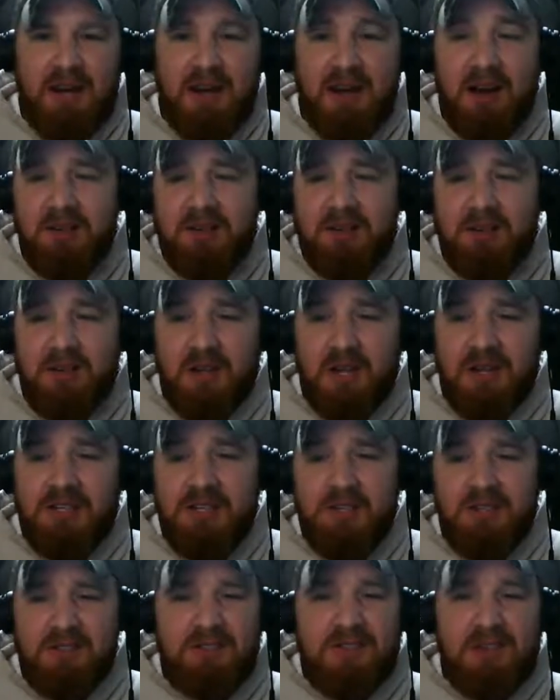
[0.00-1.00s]
I'd also like to
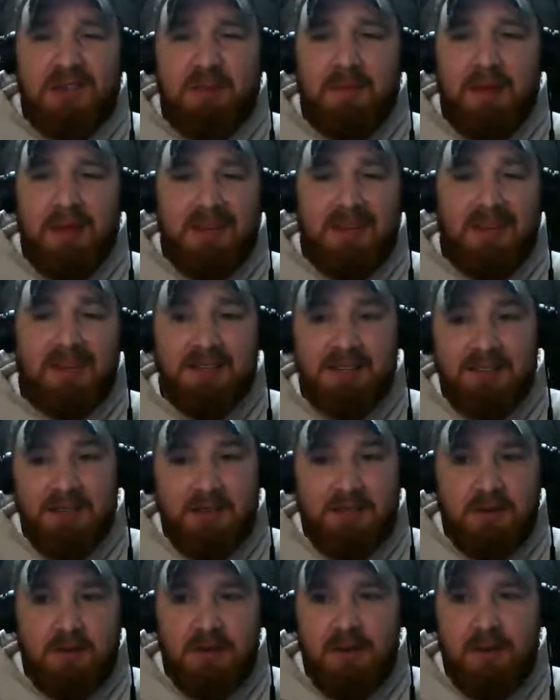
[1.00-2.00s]
use it to get my kids
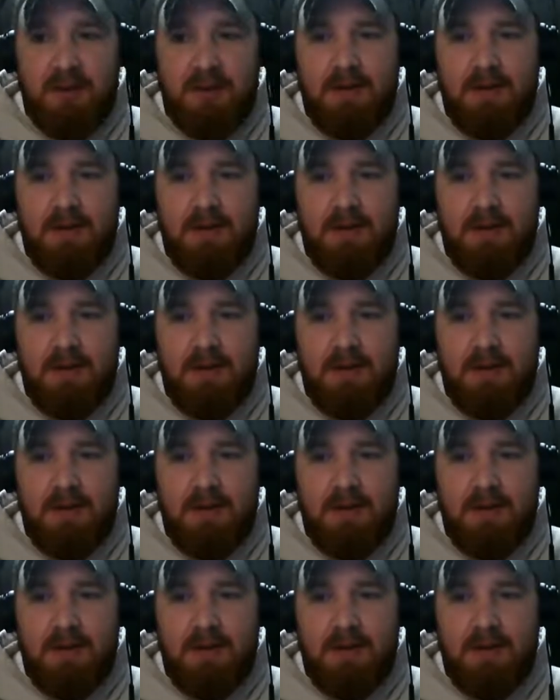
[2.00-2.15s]
into it.